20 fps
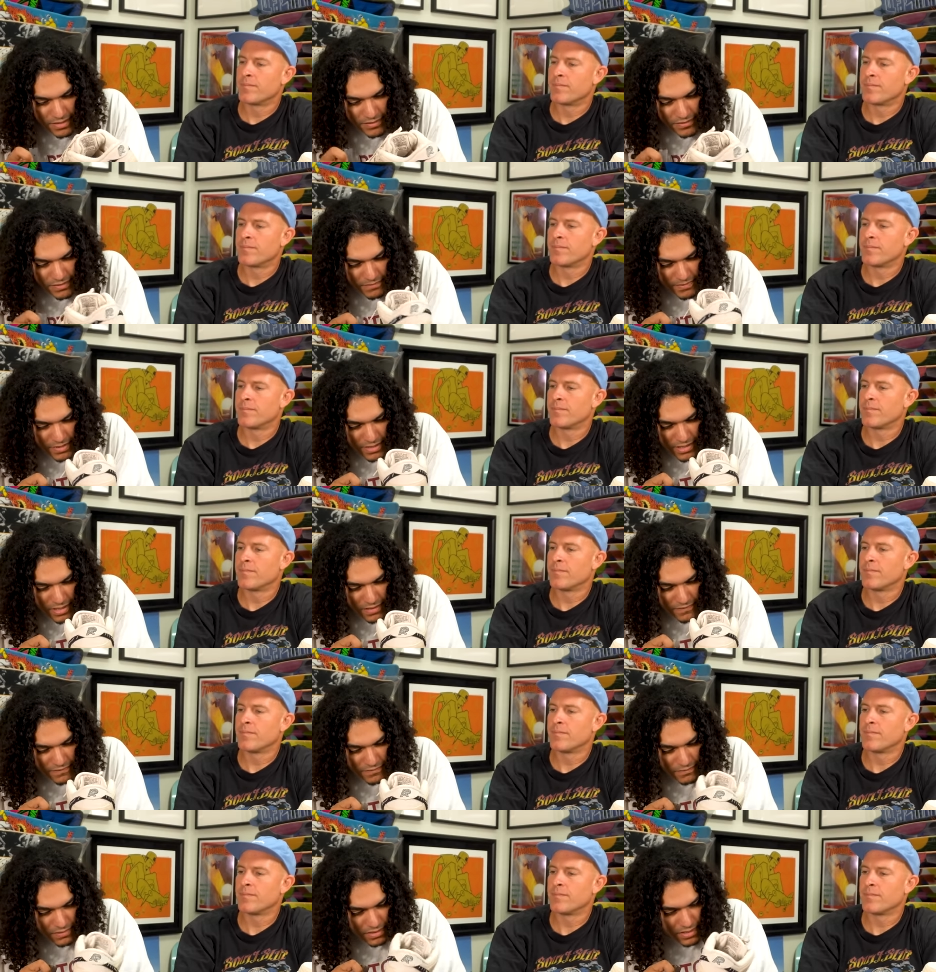Speaker 1: gonna want to be
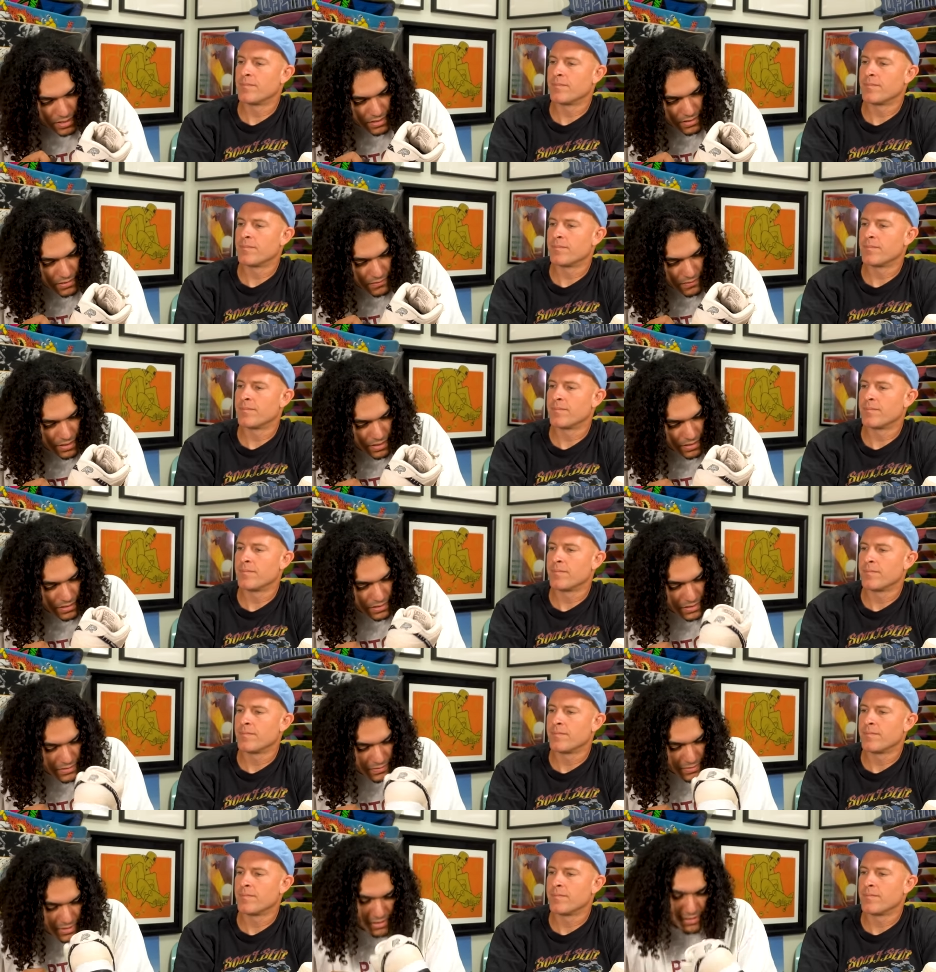careful when cutting away on
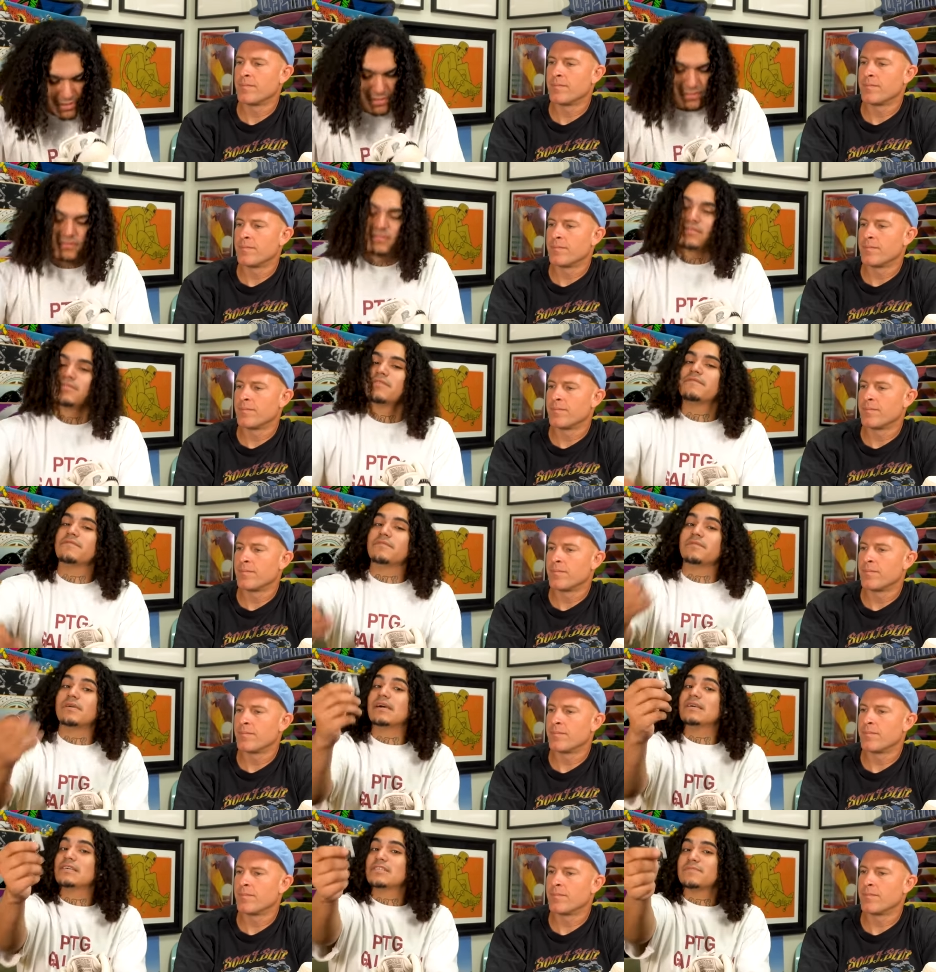these materials, though. If you,
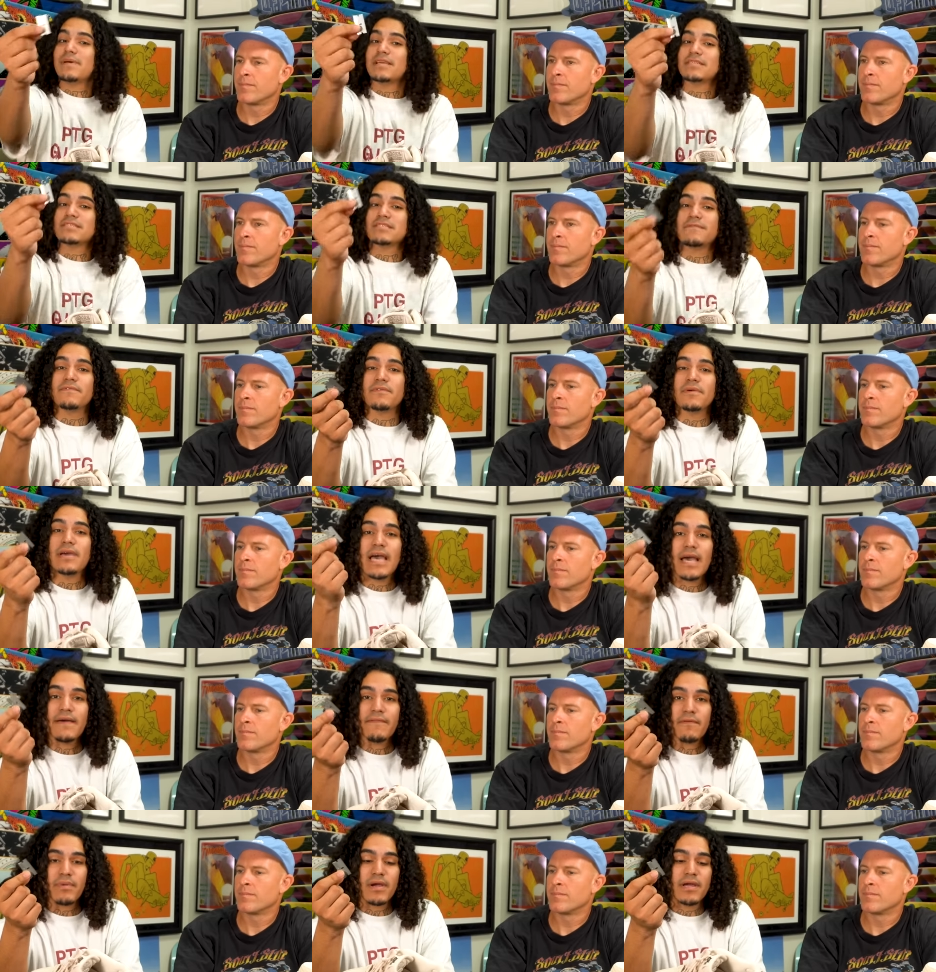especially if you
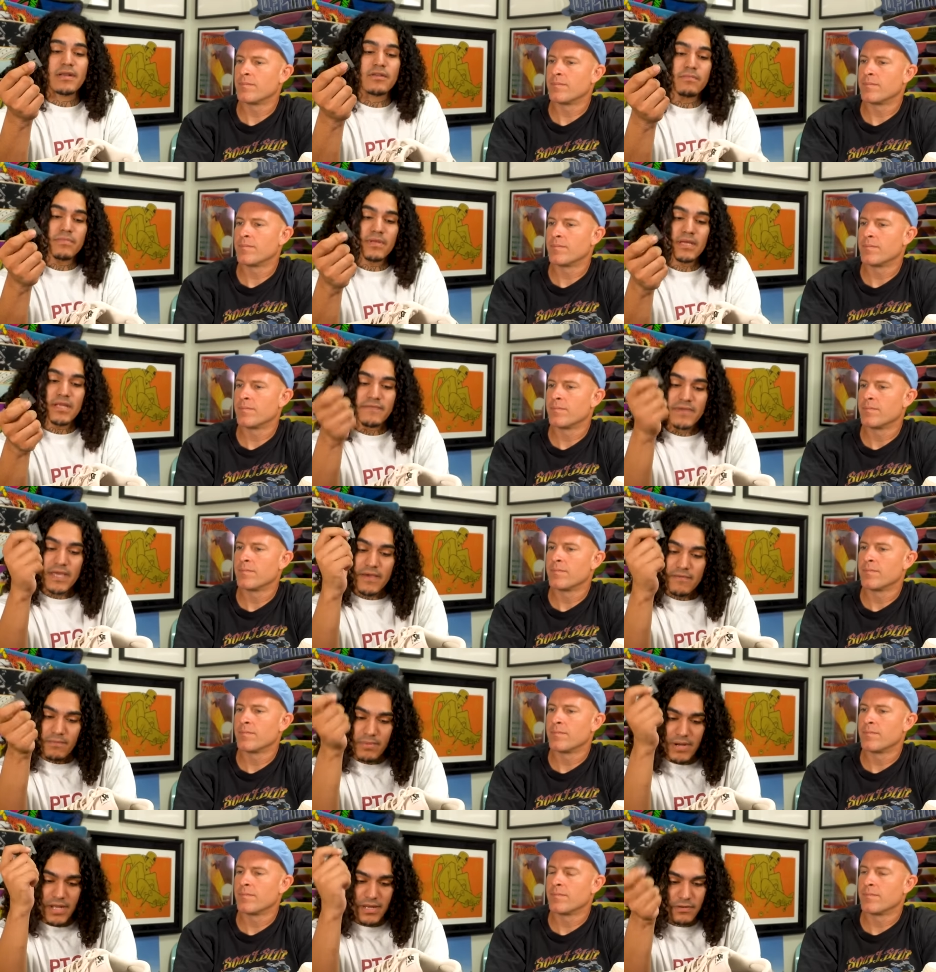have a brand new blade. If you have
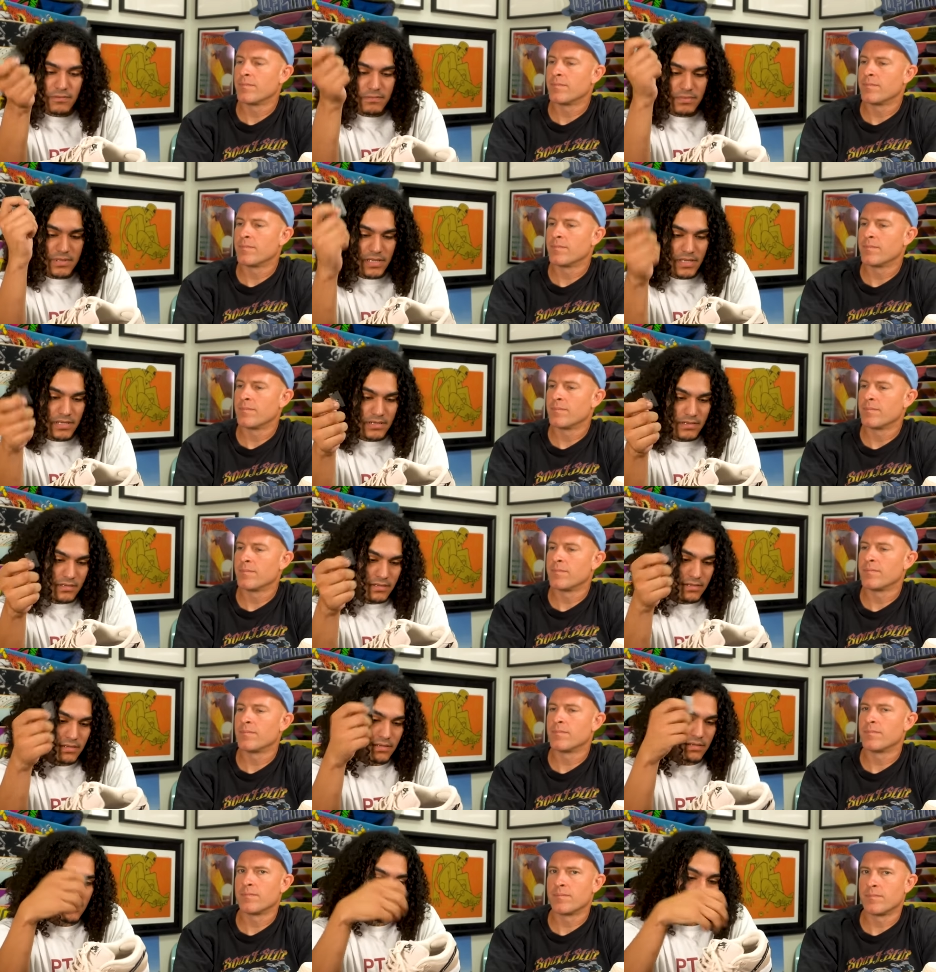a brand new blade,
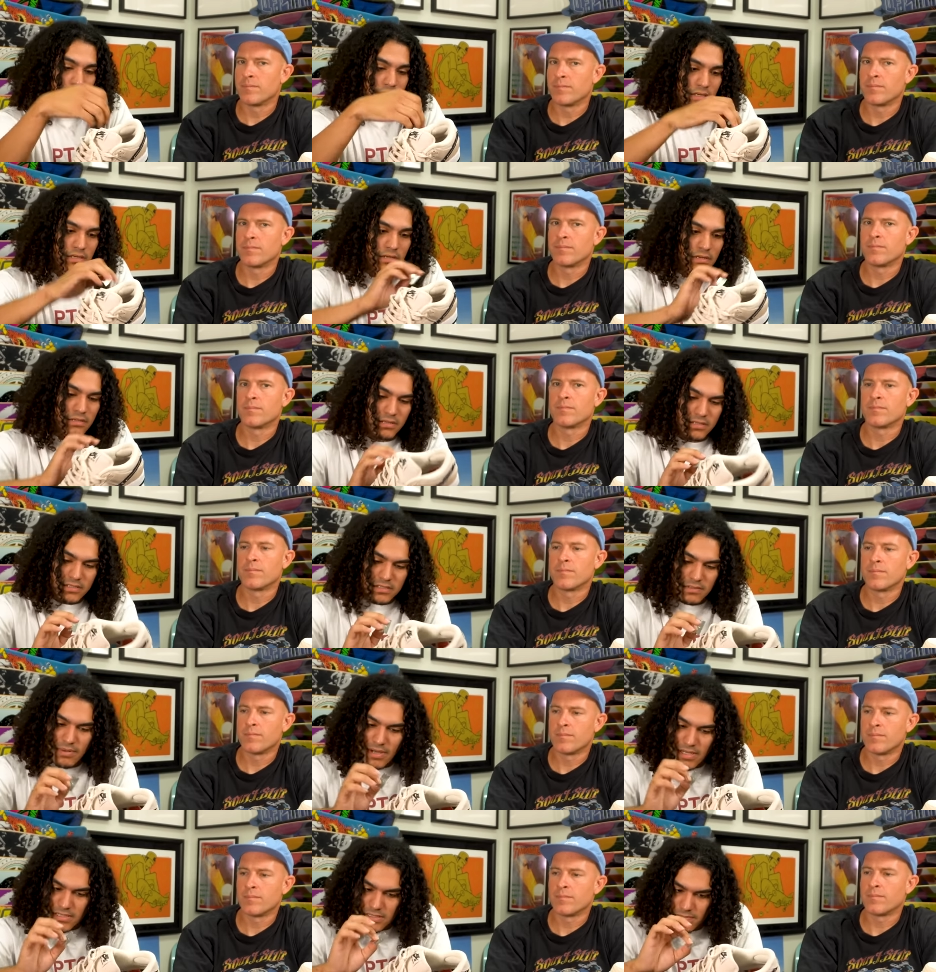you know there's a
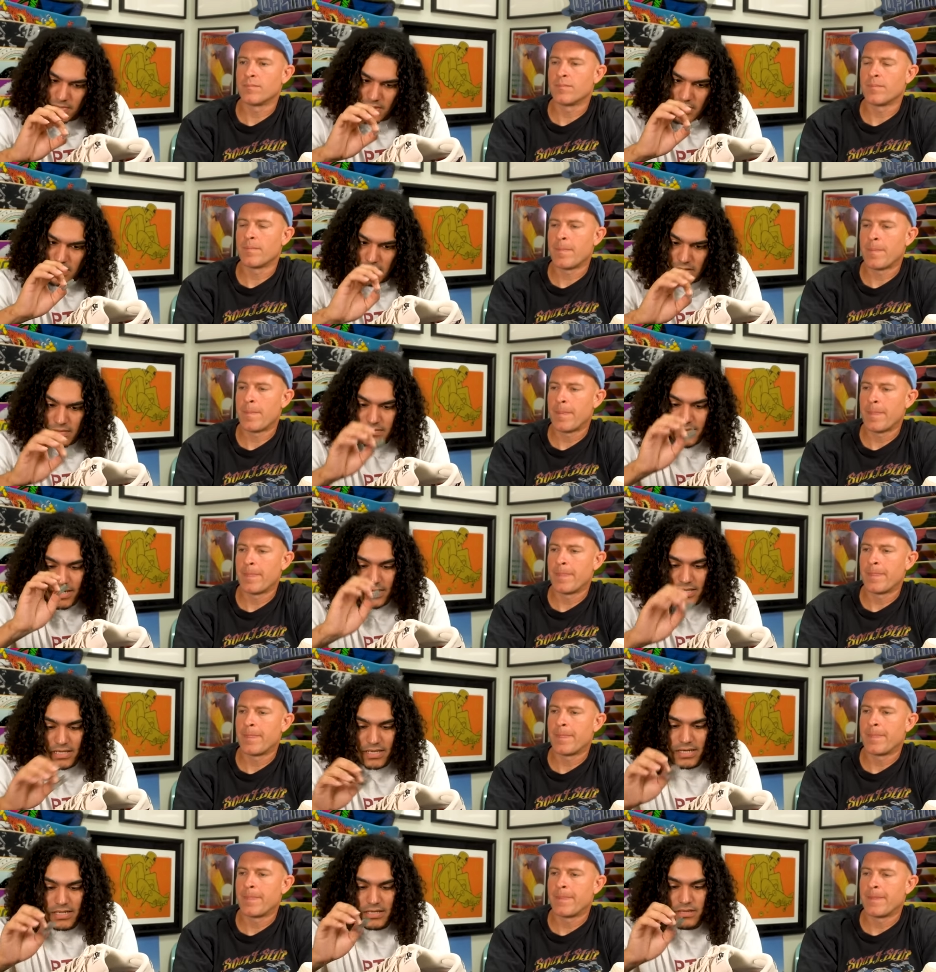possibility you
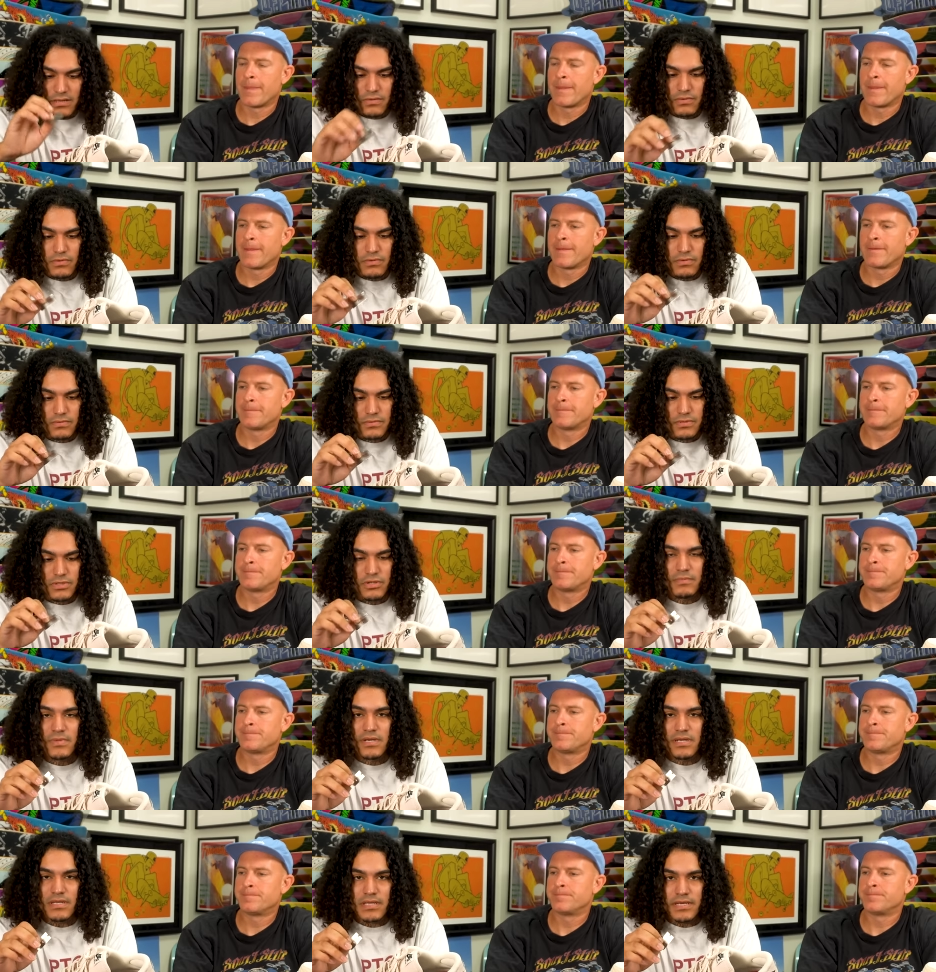might cut through too
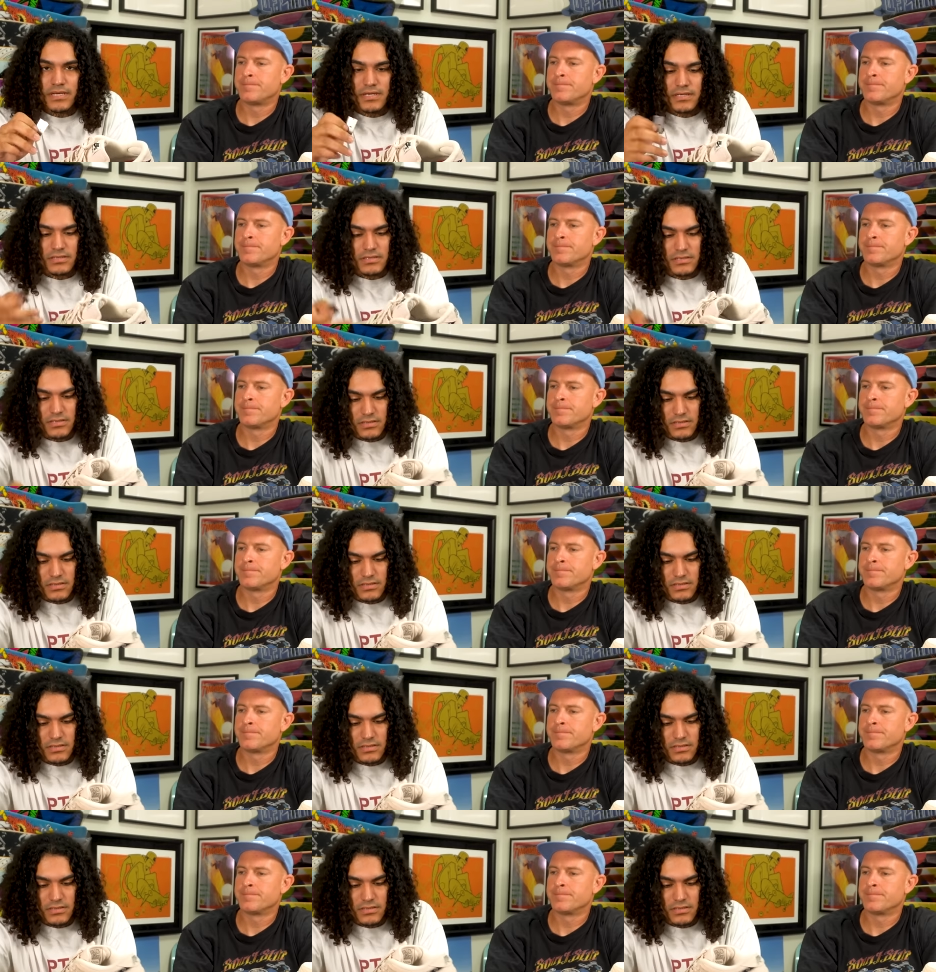many layers.